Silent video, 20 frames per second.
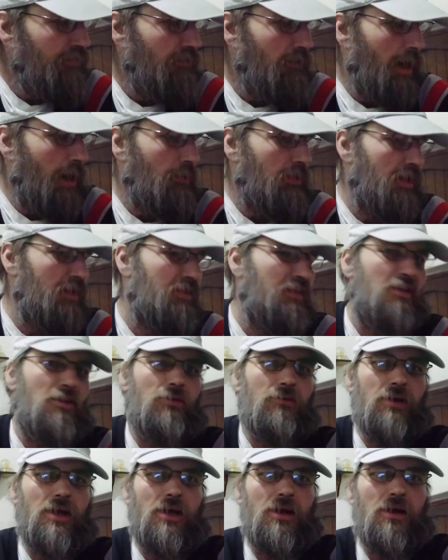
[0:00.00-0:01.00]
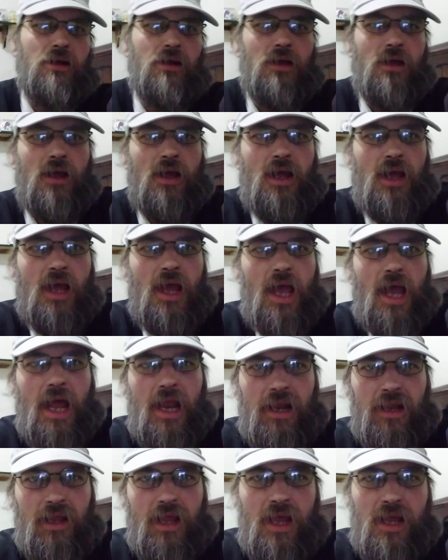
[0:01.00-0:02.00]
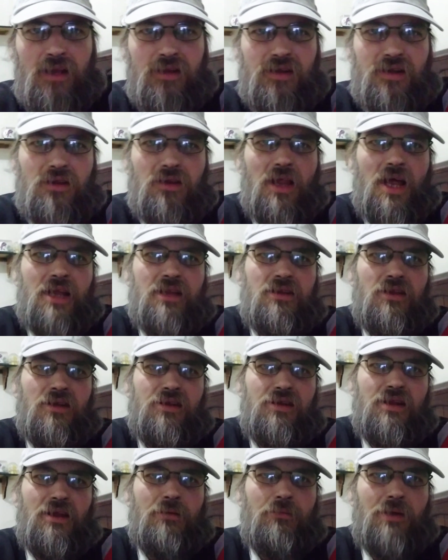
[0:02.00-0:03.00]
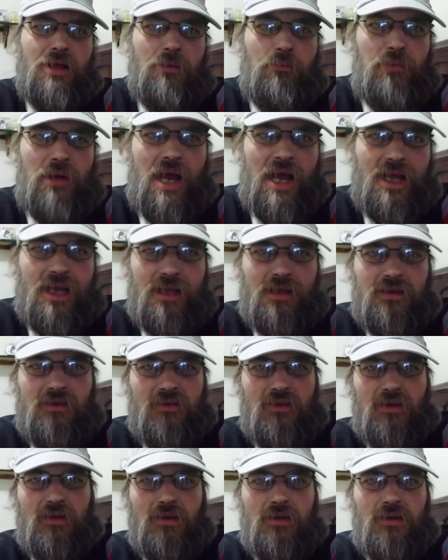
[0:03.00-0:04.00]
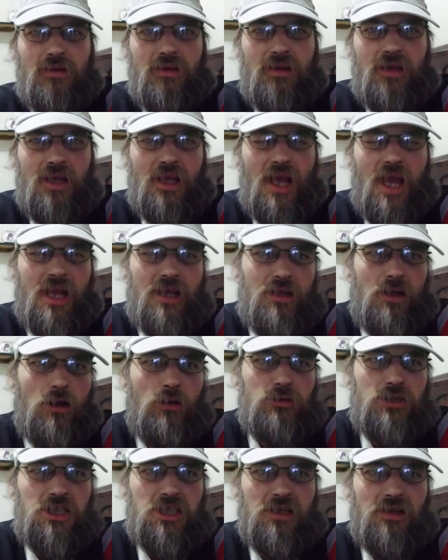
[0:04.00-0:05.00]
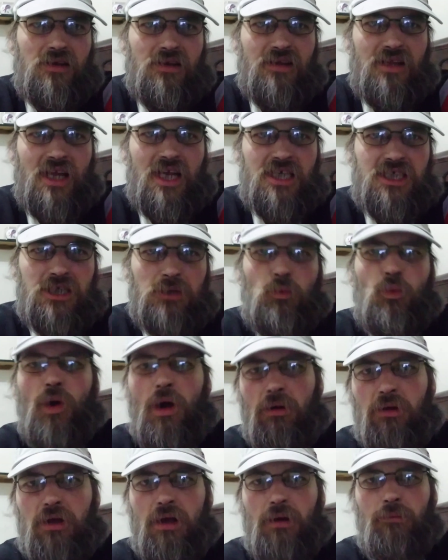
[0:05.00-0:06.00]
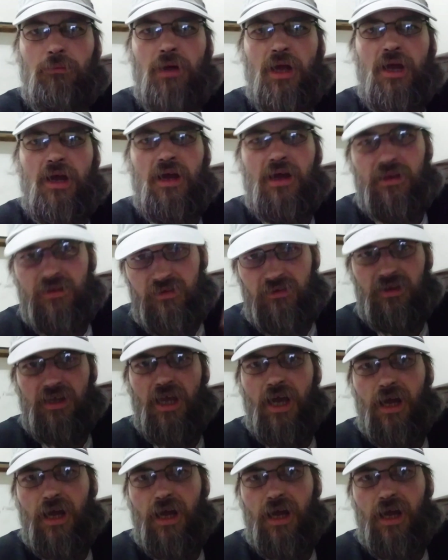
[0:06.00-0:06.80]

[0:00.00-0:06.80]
throughout his career. And it's glad to see him get back into the head coaching stage. And welcome to the